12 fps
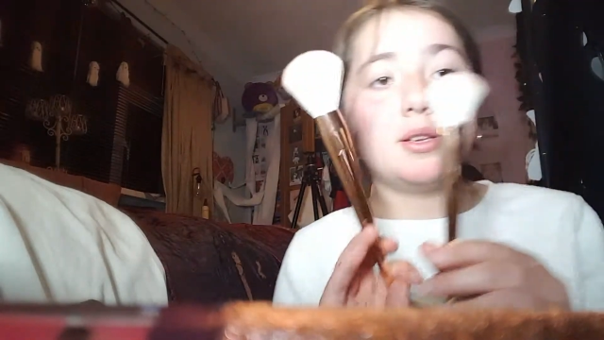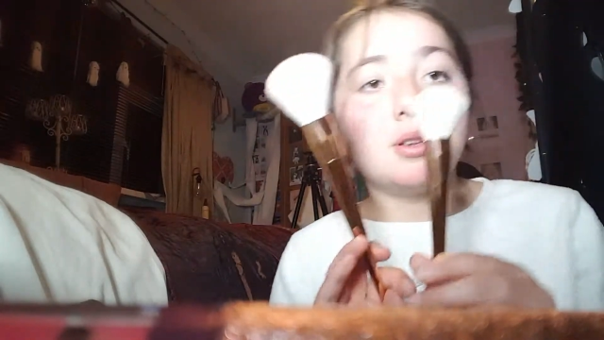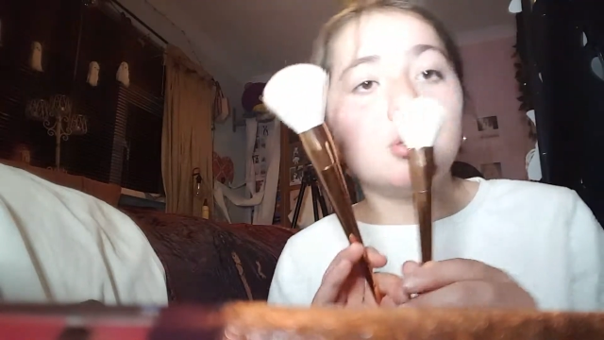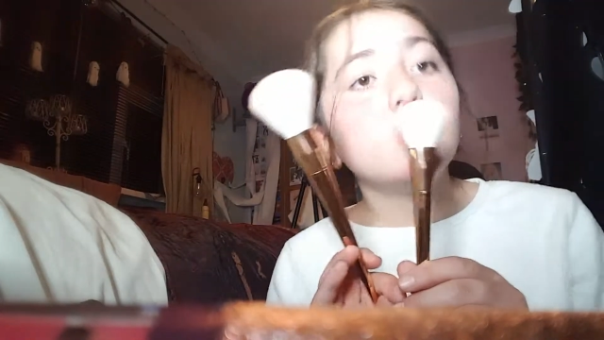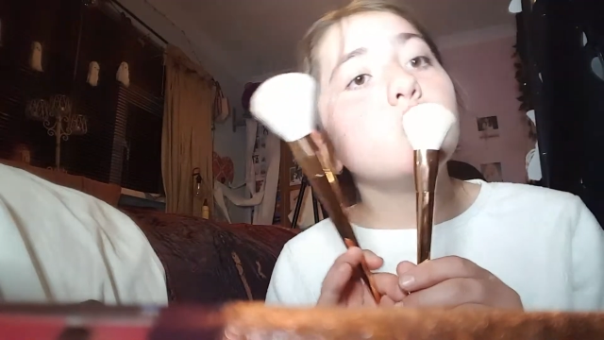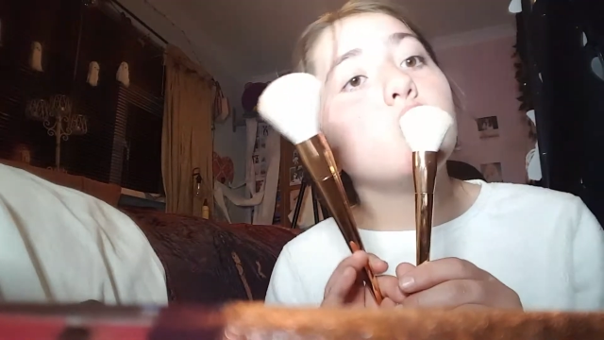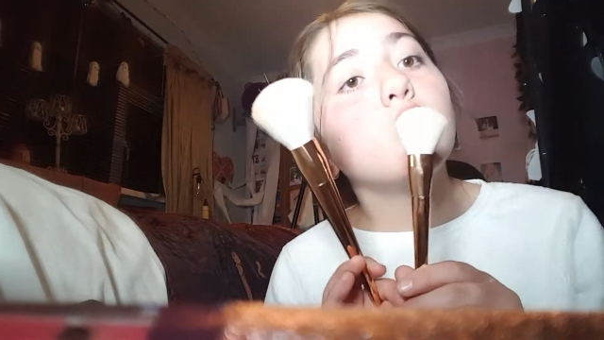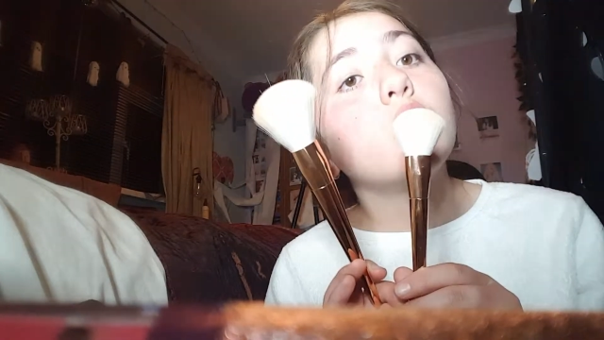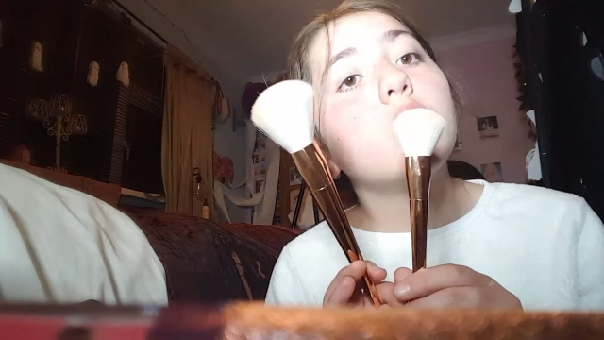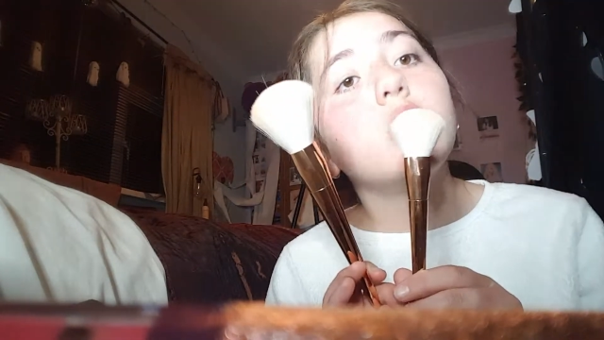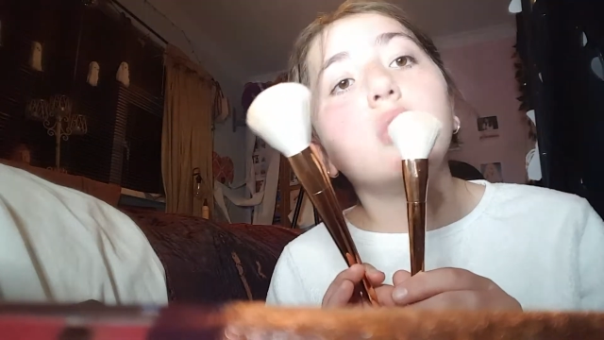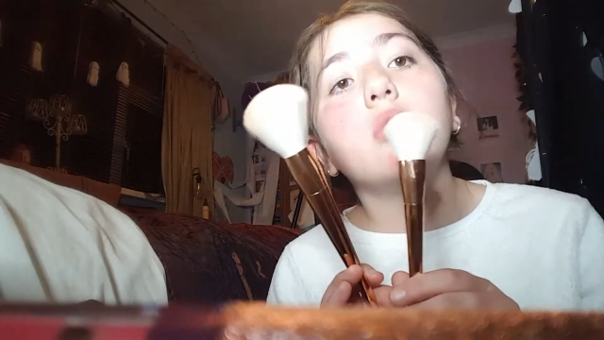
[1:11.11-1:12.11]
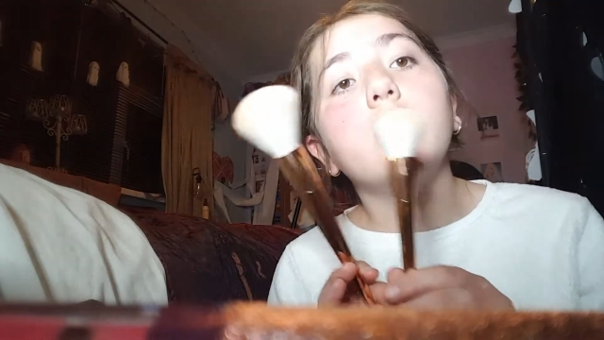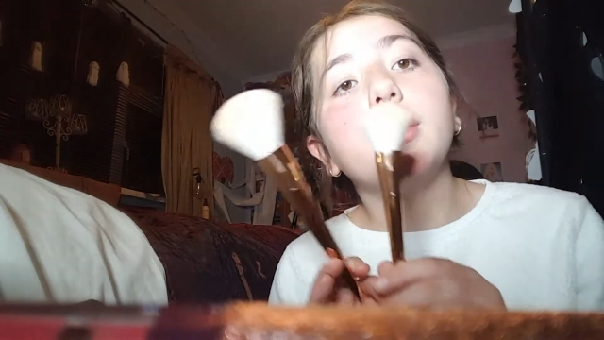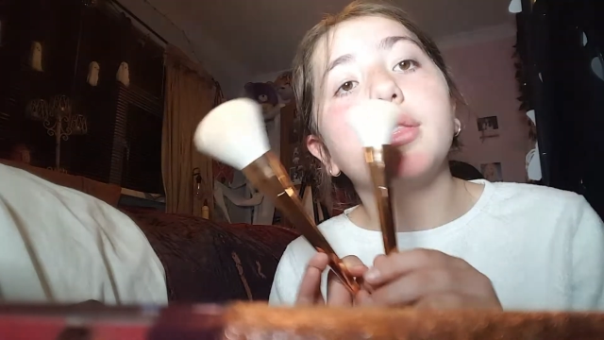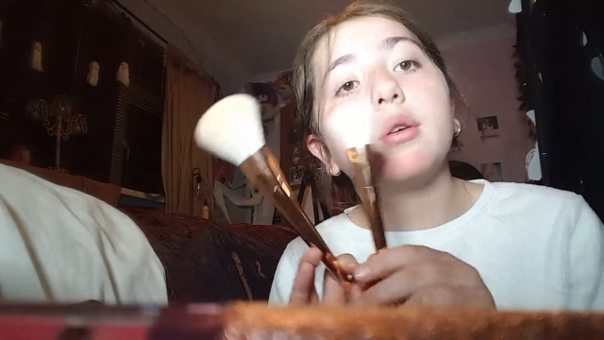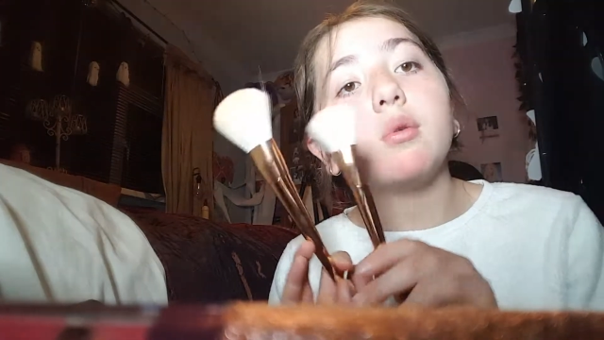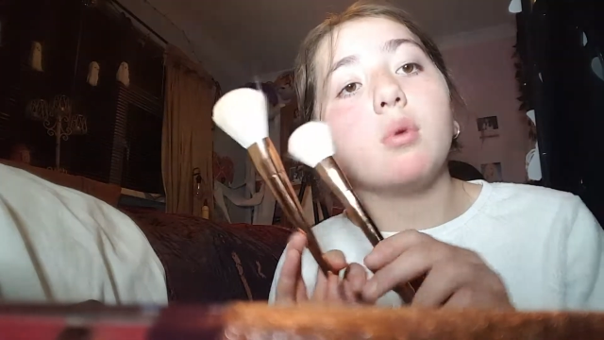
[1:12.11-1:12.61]
They're so cute,
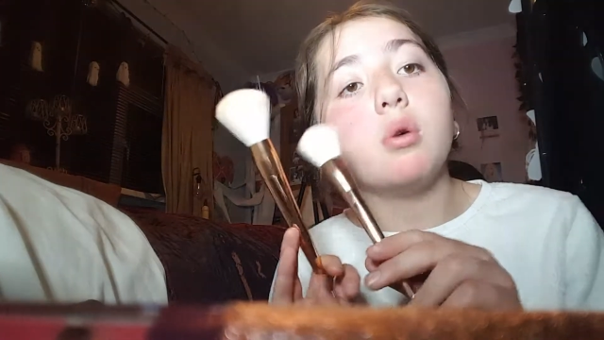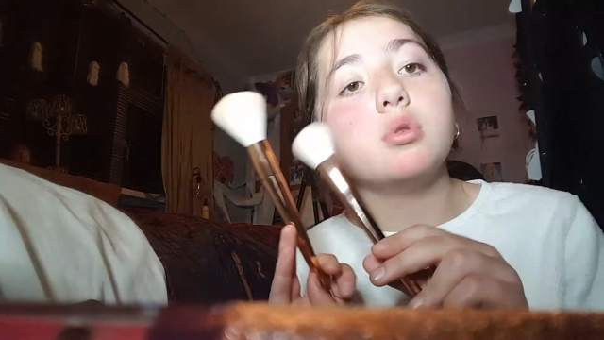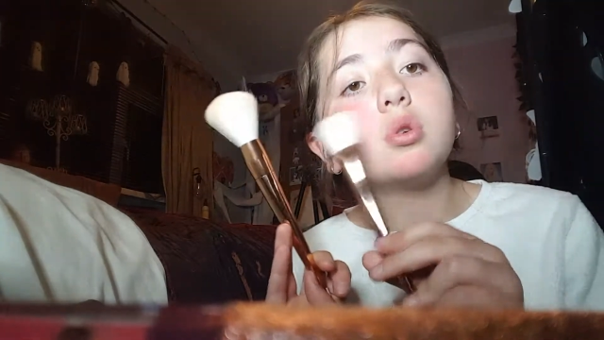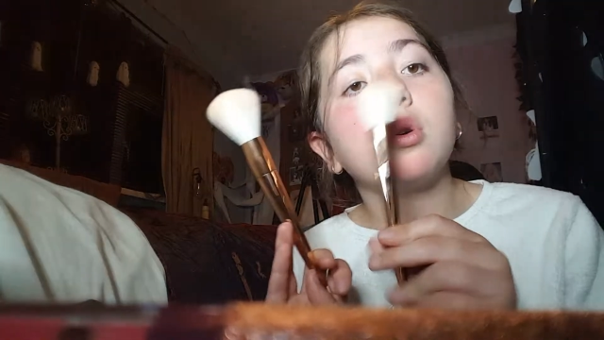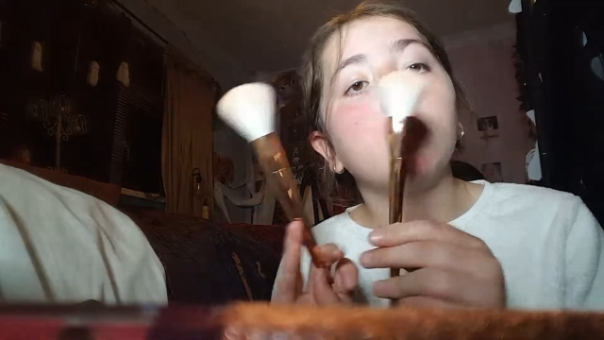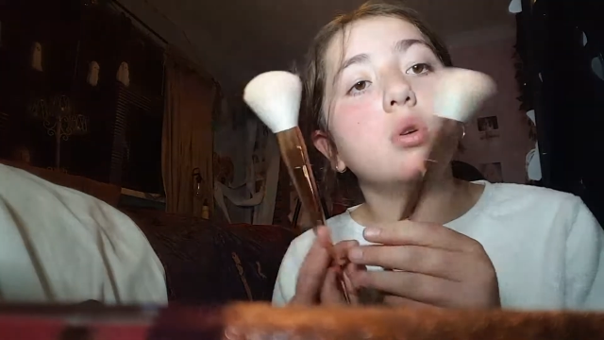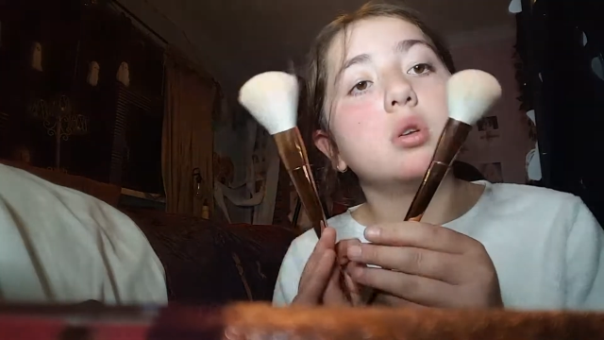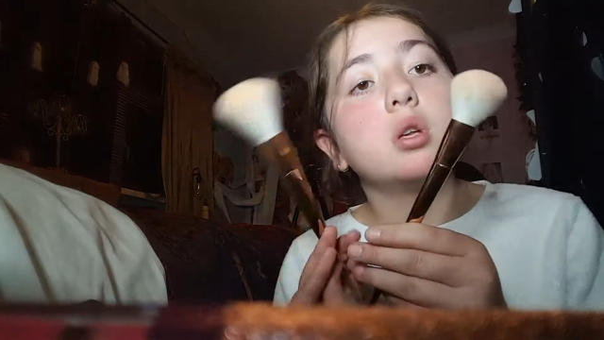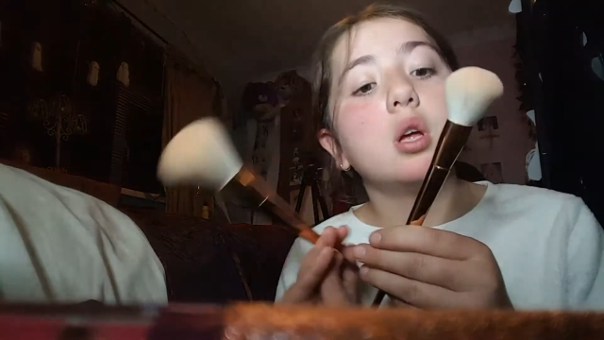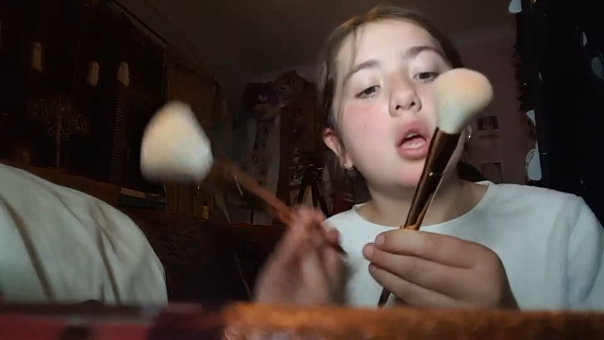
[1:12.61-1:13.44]
like they're rose gold.